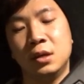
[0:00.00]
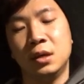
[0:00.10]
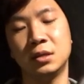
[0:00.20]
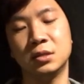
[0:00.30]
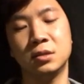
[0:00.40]

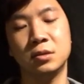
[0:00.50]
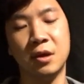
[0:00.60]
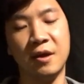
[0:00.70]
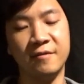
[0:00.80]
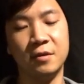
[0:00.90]
until you
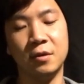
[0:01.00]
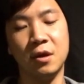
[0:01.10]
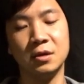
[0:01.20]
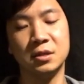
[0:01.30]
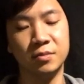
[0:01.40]
have it
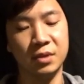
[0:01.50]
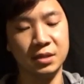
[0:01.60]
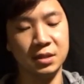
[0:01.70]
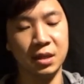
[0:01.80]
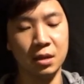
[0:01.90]
locked in
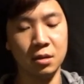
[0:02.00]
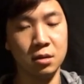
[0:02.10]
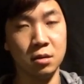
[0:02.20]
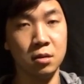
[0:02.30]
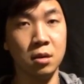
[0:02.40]
place again,
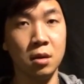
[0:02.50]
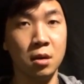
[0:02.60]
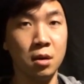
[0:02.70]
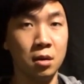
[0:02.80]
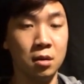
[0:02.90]

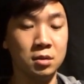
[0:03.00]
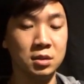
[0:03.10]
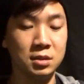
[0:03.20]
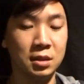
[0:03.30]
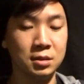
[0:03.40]

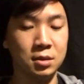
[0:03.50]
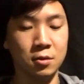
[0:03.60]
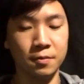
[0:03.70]
just like so.